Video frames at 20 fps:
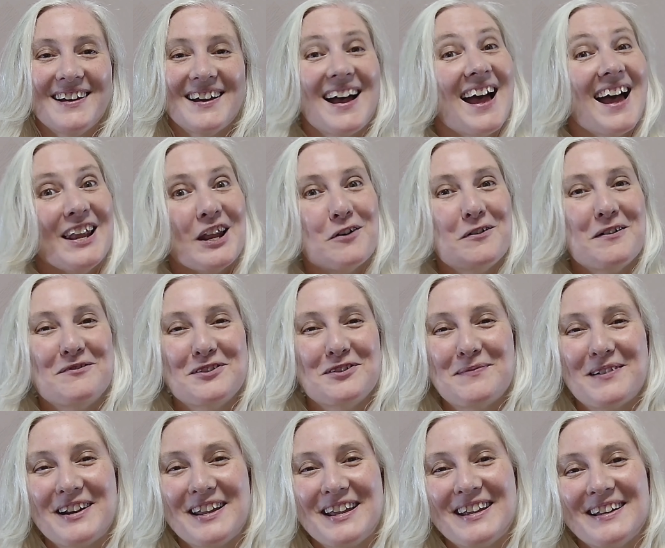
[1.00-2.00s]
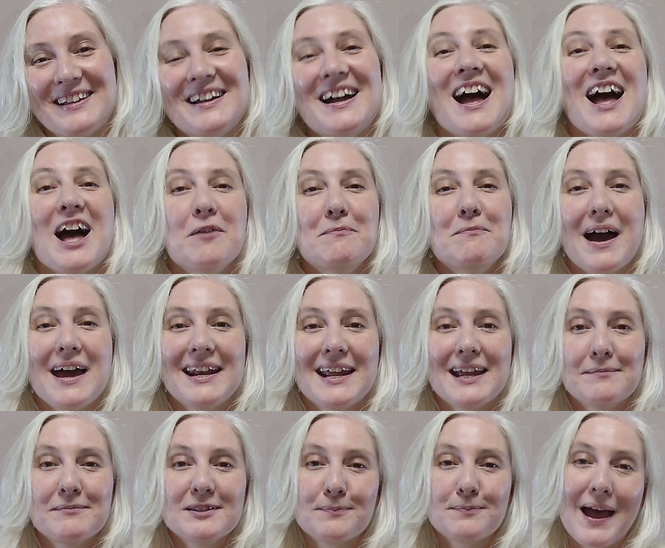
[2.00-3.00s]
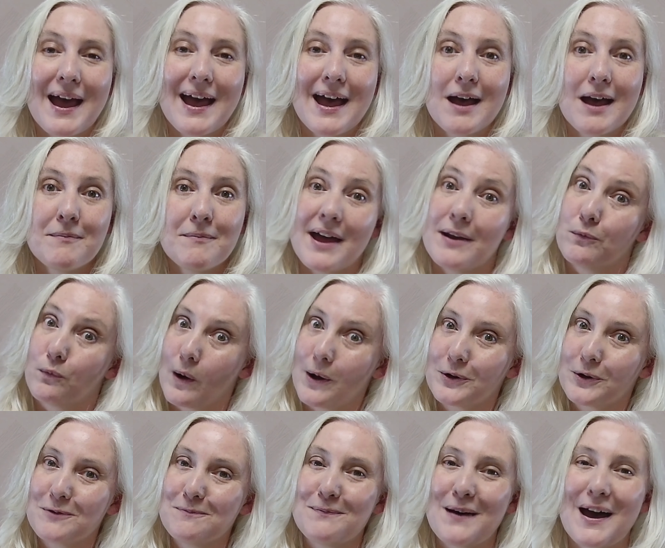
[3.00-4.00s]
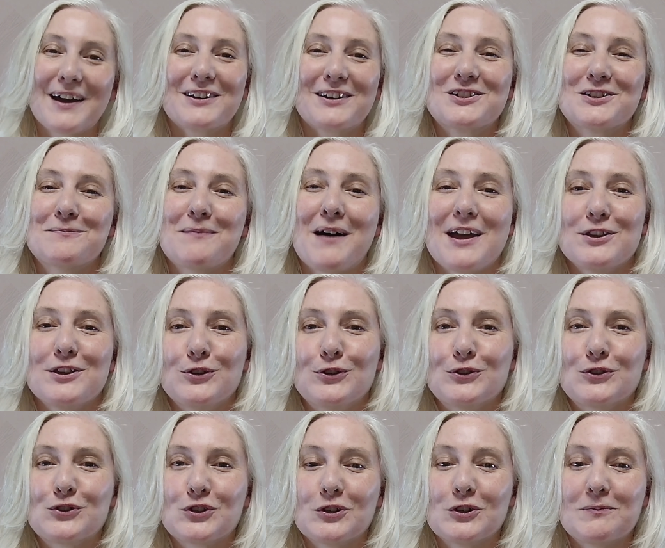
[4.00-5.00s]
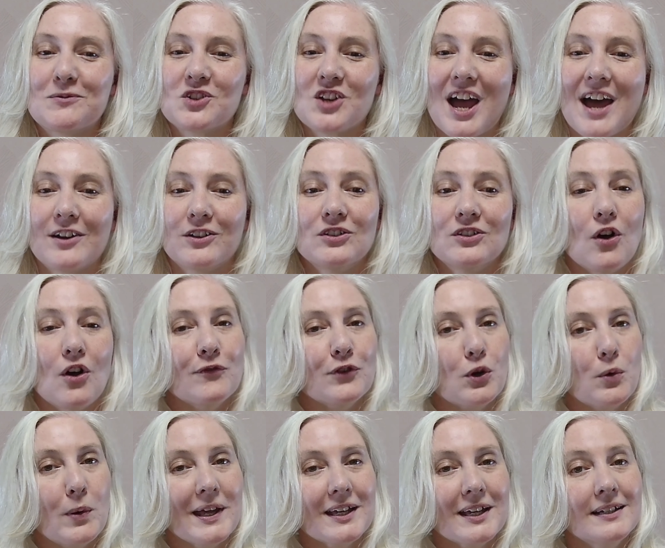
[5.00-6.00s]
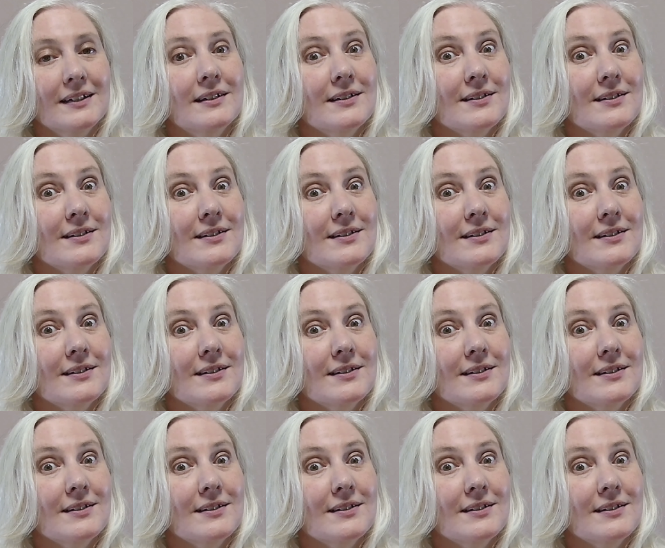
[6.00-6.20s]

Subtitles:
Hello everybody, my name's Pam and welcome back to my YouTube channel of quick